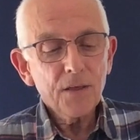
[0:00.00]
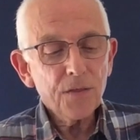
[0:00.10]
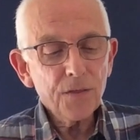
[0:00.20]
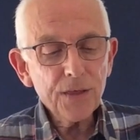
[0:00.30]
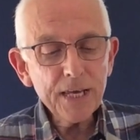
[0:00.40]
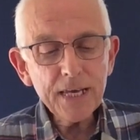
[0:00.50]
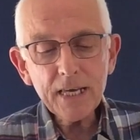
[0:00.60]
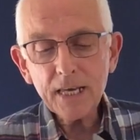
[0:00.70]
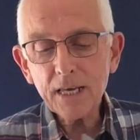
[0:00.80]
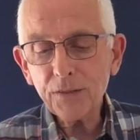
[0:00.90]
The
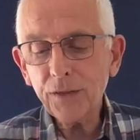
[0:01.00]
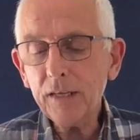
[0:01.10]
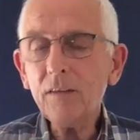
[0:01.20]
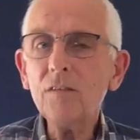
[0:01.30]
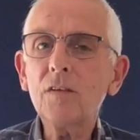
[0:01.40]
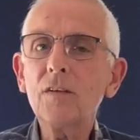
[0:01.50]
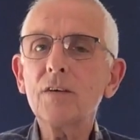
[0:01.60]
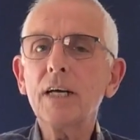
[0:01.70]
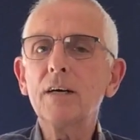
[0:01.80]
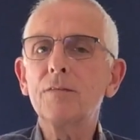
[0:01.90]
things to
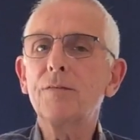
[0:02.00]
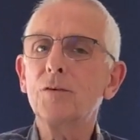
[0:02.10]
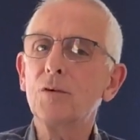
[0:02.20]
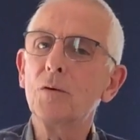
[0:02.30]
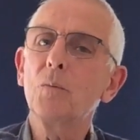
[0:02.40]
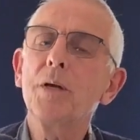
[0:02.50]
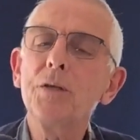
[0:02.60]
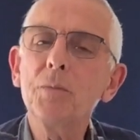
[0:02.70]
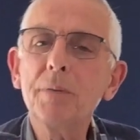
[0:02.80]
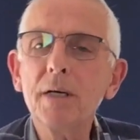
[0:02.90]
look out for when
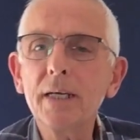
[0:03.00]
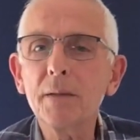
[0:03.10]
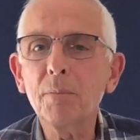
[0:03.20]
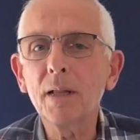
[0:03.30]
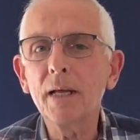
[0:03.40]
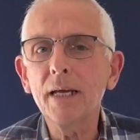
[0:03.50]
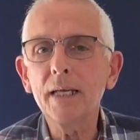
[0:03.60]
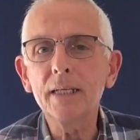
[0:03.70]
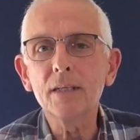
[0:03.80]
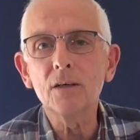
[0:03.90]
you're buying a
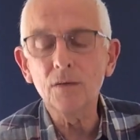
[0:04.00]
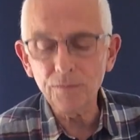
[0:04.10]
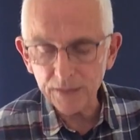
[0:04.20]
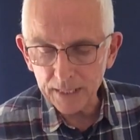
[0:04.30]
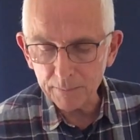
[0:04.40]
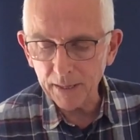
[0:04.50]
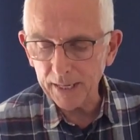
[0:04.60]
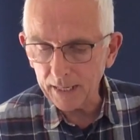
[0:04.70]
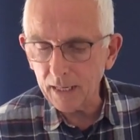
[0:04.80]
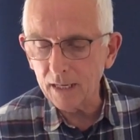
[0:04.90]
plane off
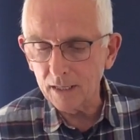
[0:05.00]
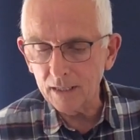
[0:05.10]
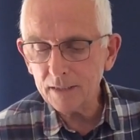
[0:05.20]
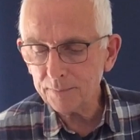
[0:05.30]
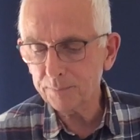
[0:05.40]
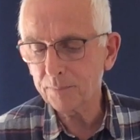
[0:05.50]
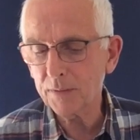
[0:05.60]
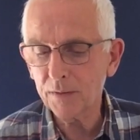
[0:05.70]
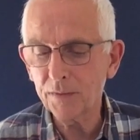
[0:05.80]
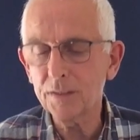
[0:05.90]
eBay are
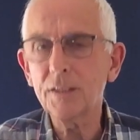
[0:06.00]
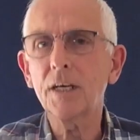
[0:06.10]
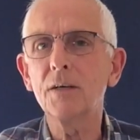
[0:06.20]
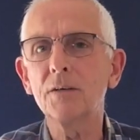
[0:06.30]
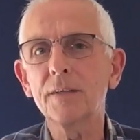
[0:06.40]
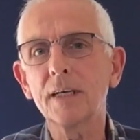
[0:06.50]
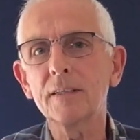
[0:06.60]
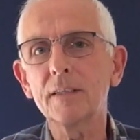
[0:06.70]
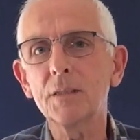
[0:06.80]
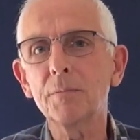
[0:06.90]
the tote,
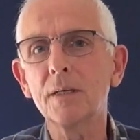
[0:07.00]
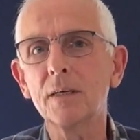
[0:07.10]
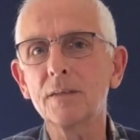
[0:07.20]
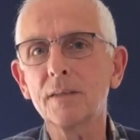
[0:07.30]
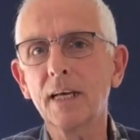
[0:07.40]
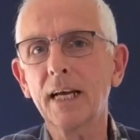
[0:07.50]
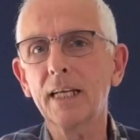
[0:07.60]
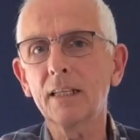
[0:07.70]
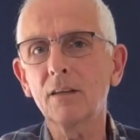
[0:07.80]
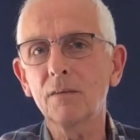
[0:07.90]
that's this part, the
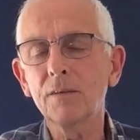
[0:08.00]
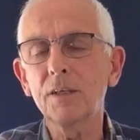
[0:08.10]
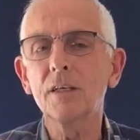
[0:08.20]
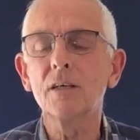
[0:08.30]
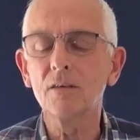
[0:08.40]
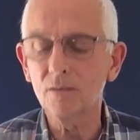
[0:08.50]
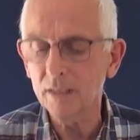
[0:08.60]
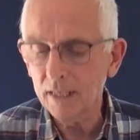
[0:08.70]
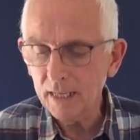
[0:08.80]
handle that you hold.